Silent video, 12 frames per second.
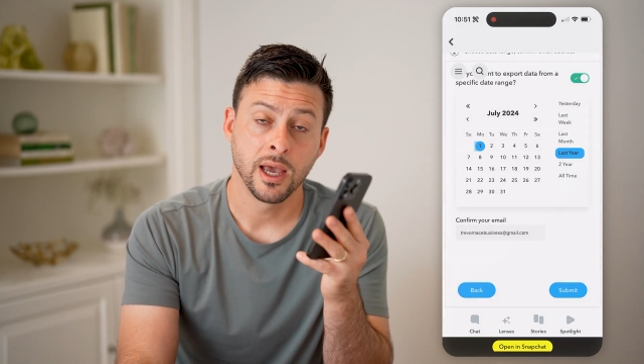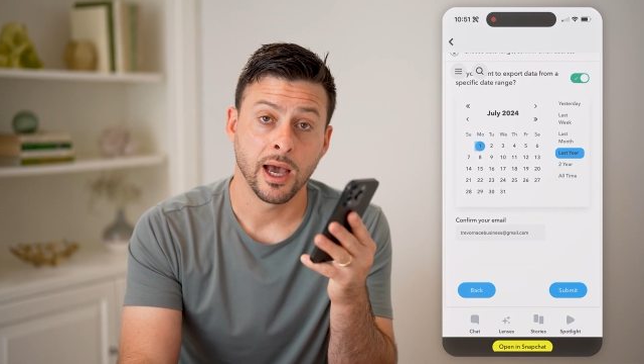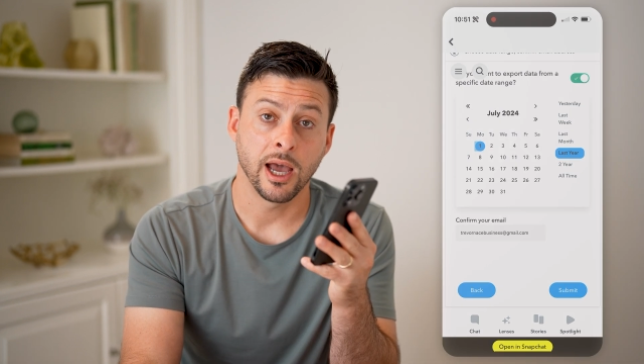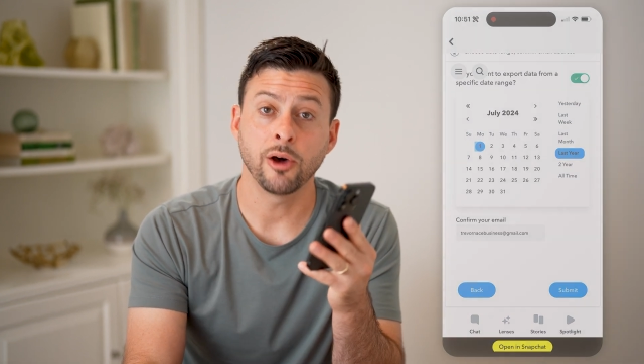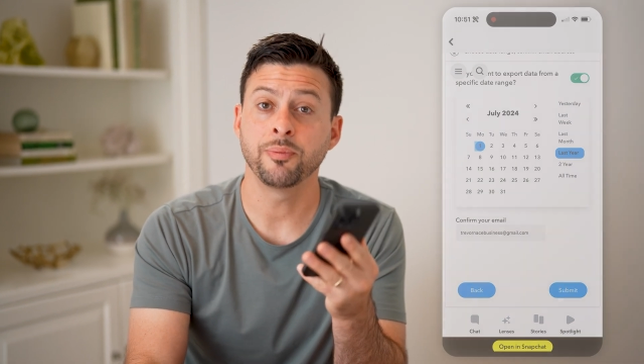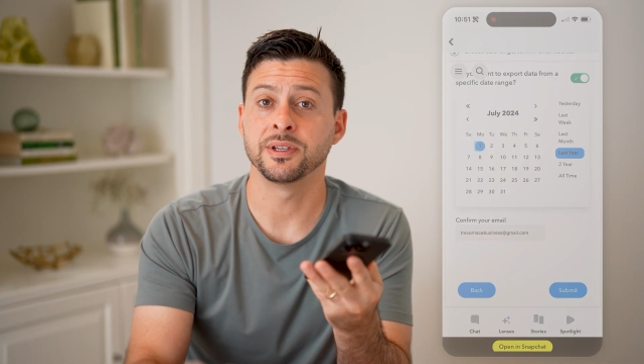
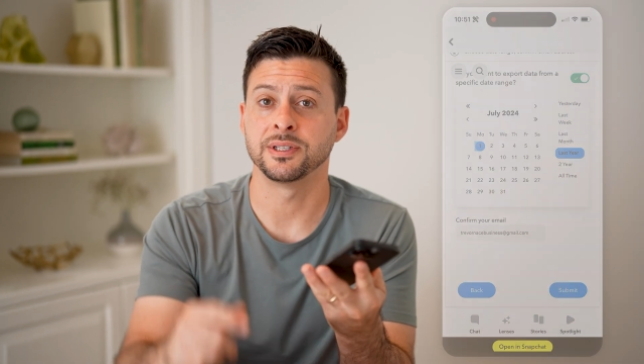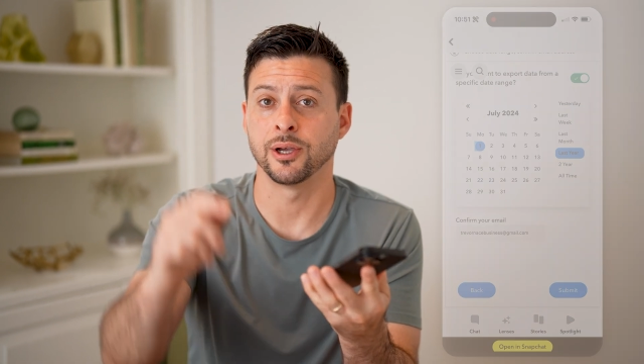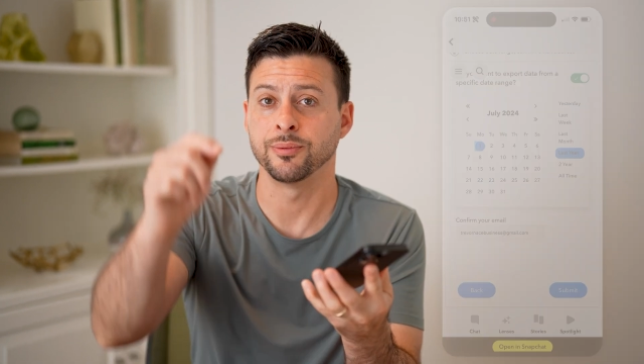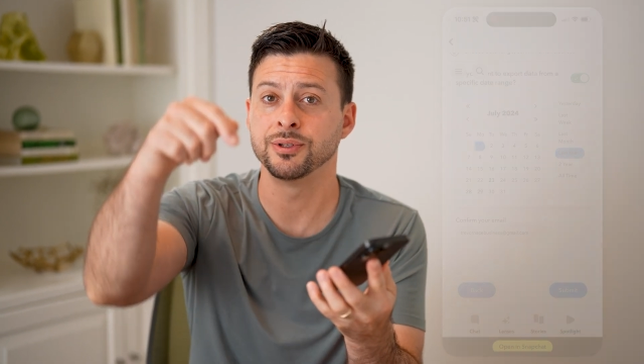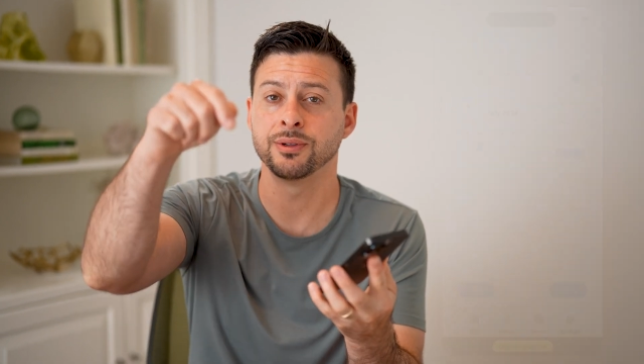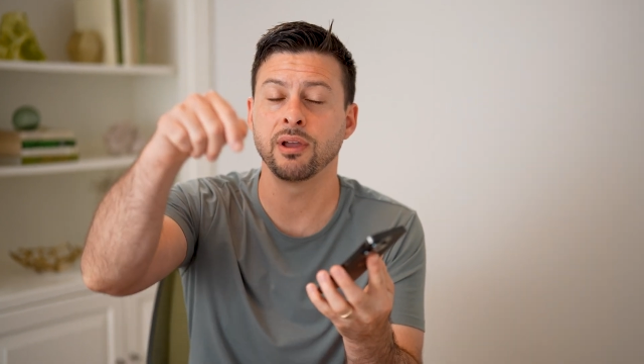I hope this
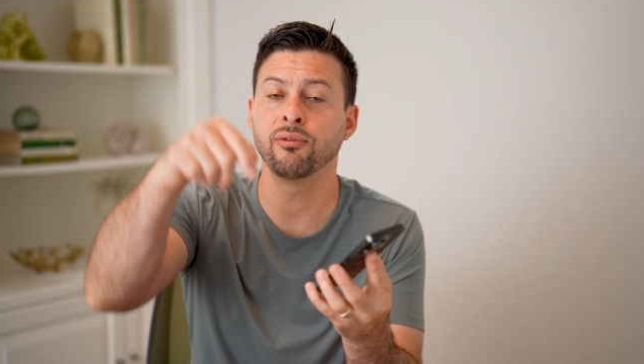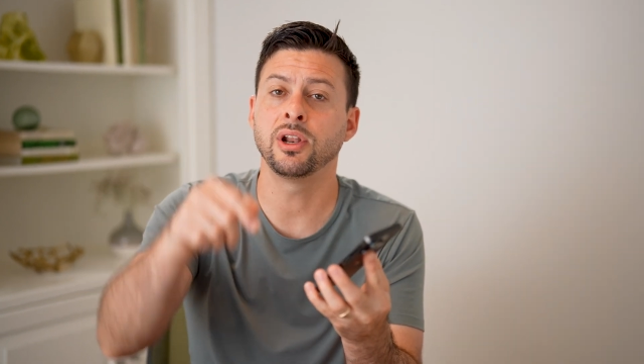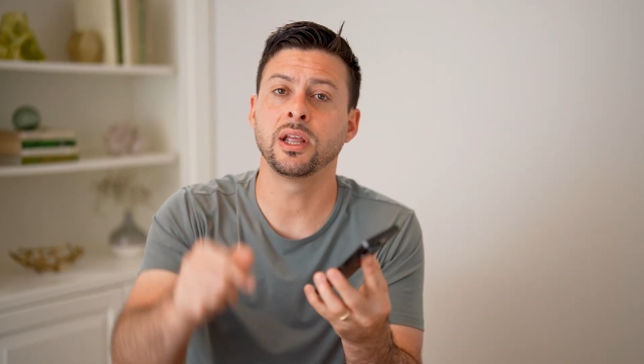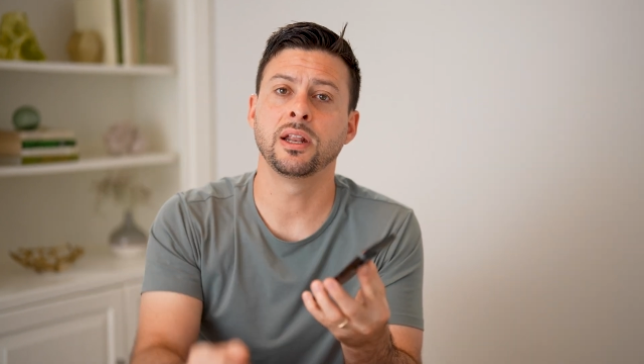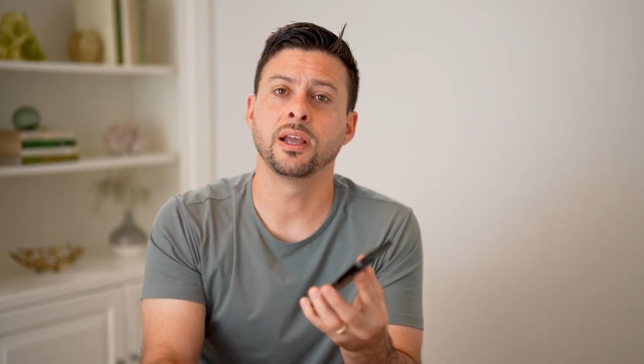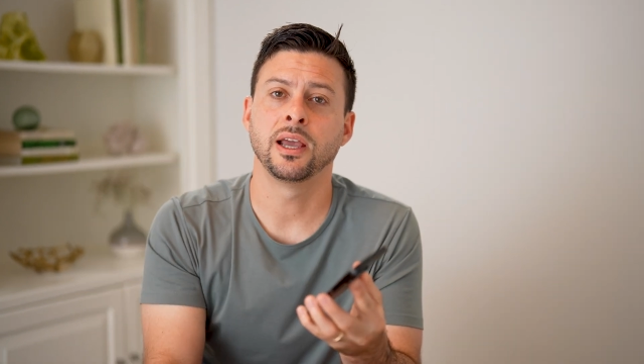helps. If it
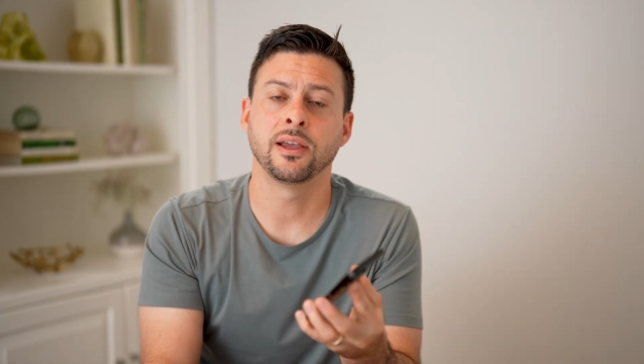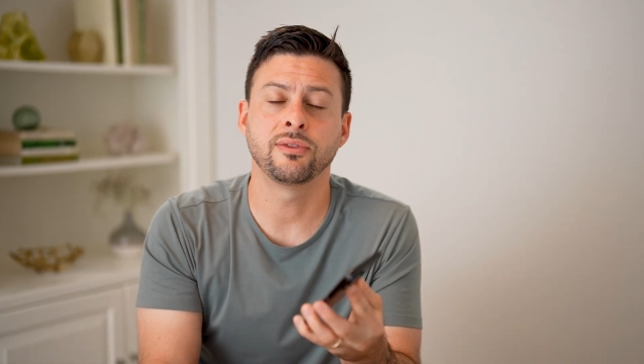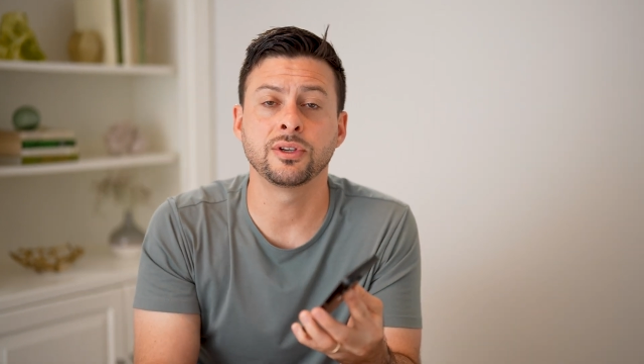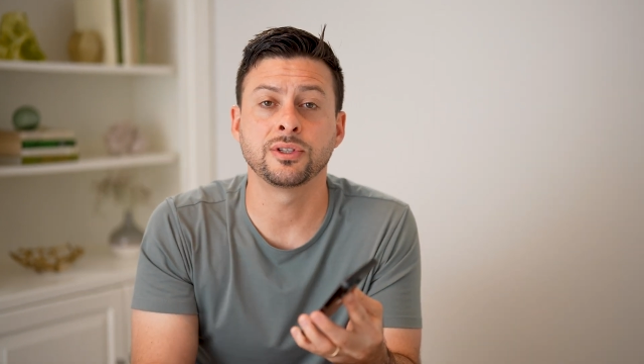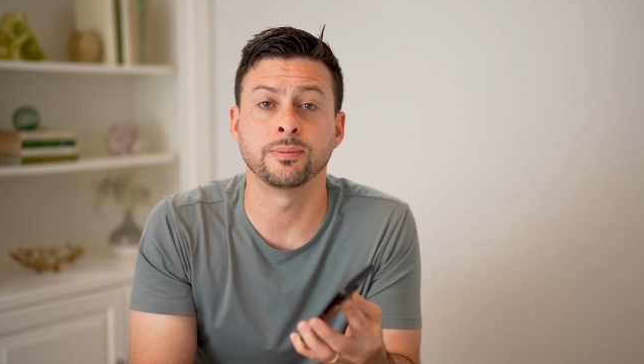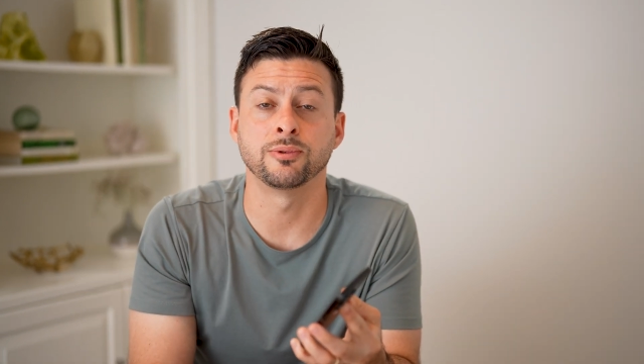did, hit
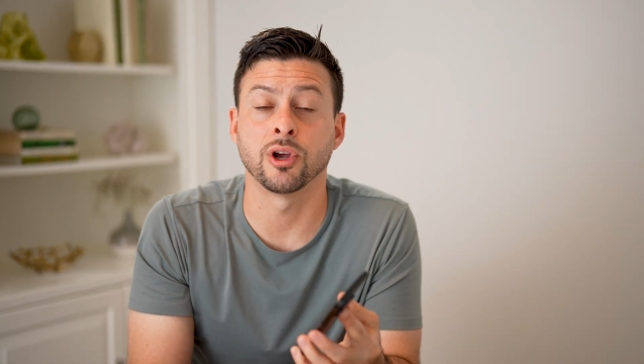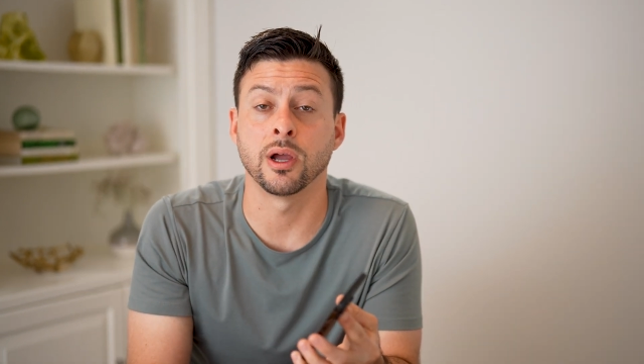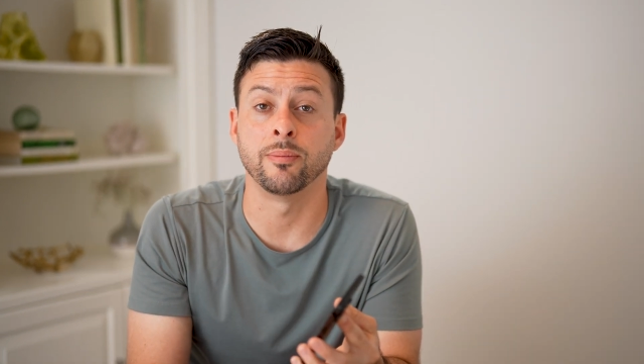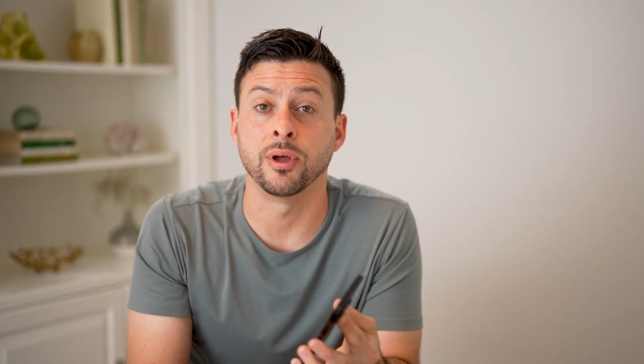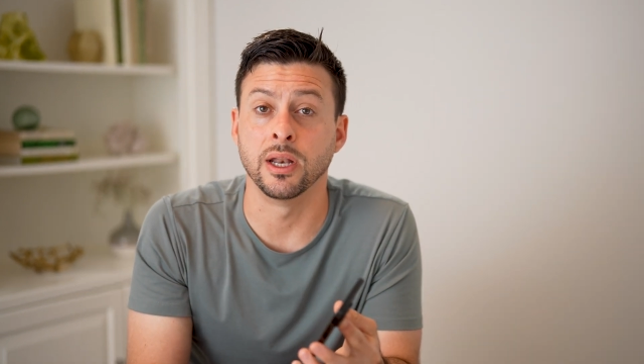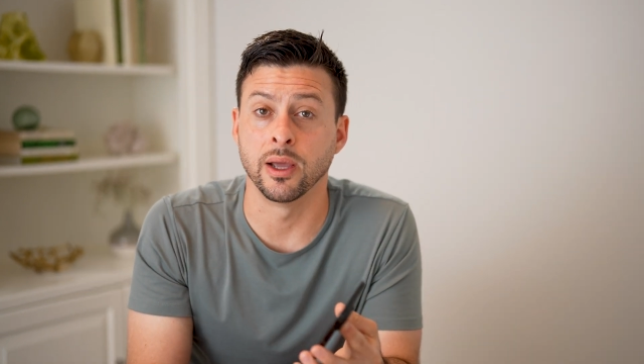the
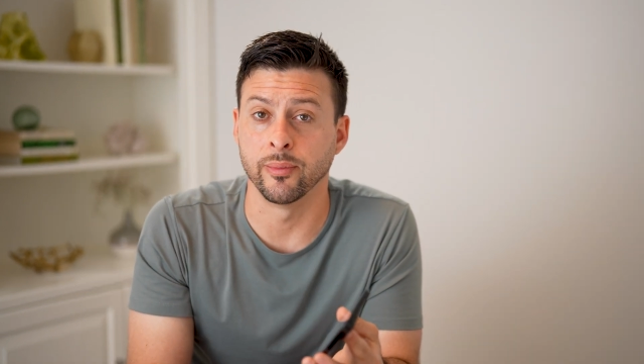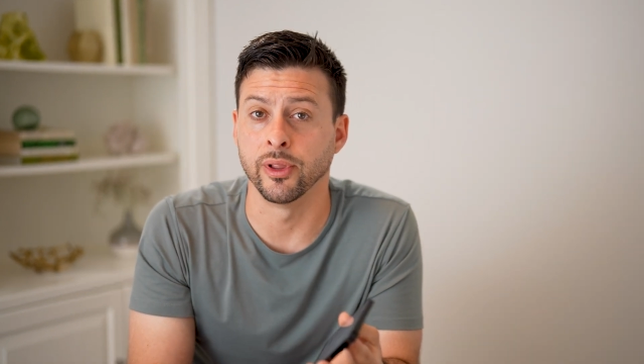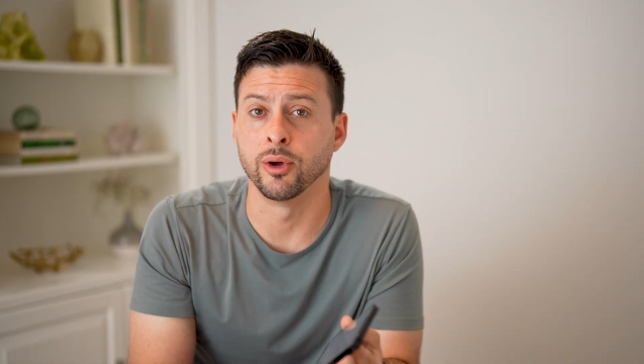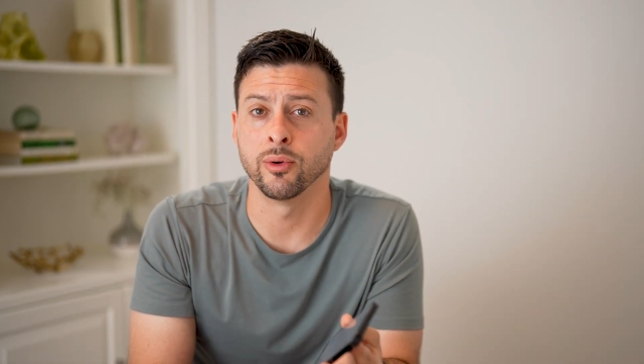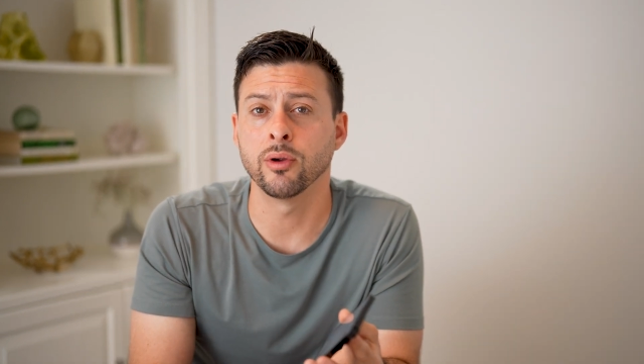subscribe button down below.